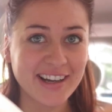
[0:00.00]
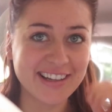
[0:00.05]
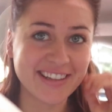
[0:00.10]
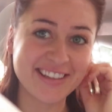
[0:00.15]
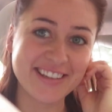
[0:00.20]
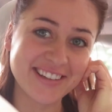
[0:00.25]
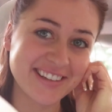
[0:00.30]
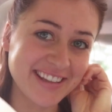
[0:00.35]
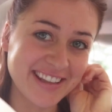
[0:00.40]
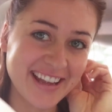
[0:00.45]
I
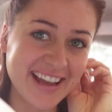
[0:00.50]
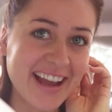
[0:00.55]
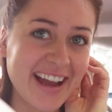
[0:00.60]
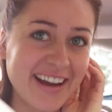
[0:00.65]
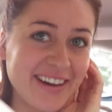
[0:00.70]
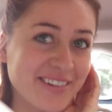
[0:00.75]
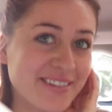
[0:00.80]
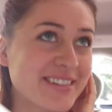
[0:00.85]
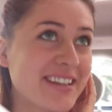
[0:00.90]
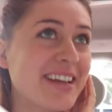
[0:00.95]
couldn't get
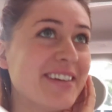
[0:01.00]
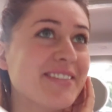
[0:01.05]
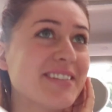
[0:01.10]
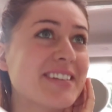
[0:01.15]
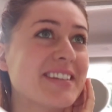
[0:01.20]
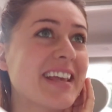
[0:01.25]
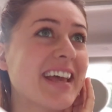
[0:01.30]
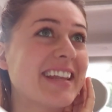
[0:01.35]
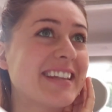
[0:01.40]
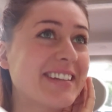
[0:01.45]
out.
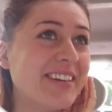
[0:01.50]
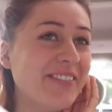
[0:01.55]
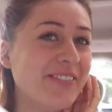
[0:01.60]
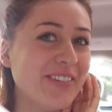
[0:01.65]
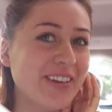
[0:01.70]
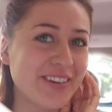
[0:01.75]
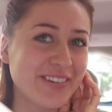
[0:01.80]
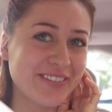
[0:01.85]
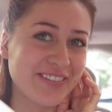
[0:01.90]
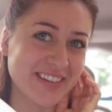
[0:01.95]
David had to
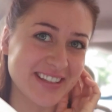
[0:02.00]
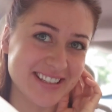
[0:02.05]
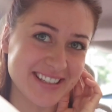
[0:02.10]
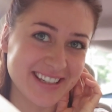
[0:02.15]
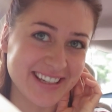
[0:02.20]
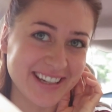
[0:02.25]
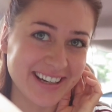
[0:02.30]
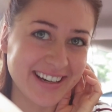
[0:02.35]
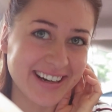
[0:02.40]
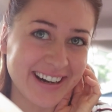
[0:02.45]
move his
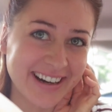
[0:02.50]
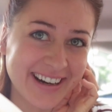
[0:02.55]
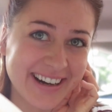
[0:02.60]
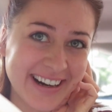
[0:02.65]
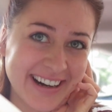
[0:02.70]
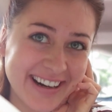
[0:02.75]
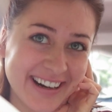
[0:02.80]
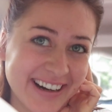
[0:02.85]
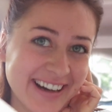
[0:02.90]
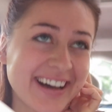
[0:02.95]
car.